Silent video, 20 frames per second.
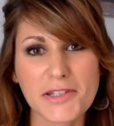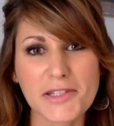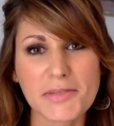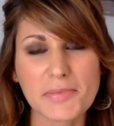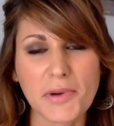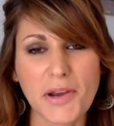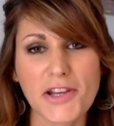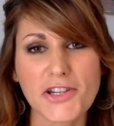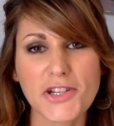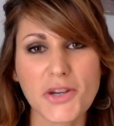
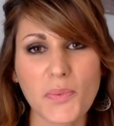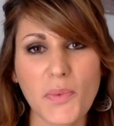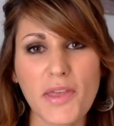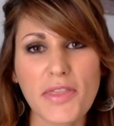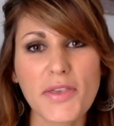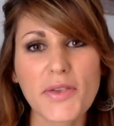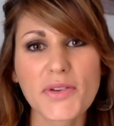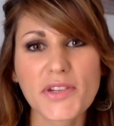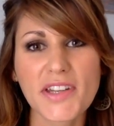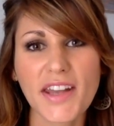inspiration
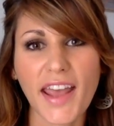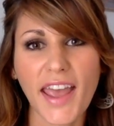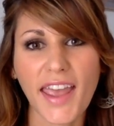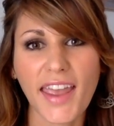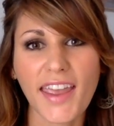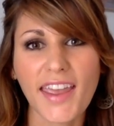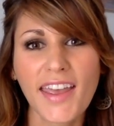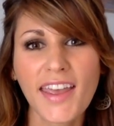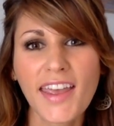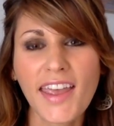with you
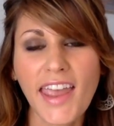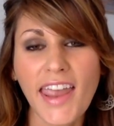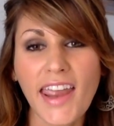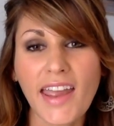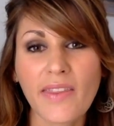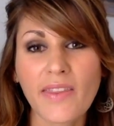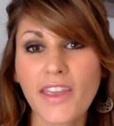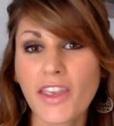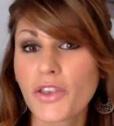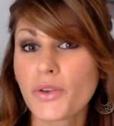today
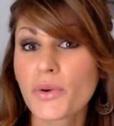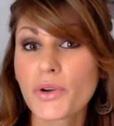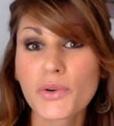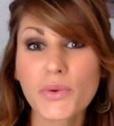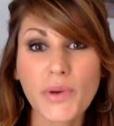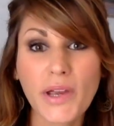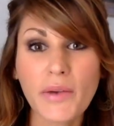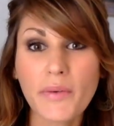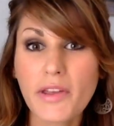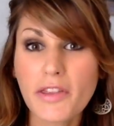and that you
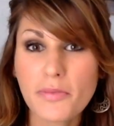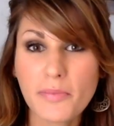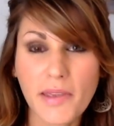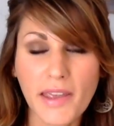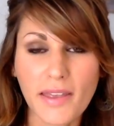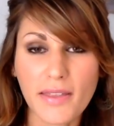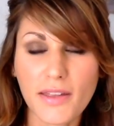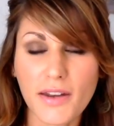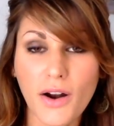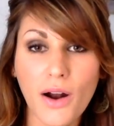agree with
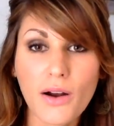me that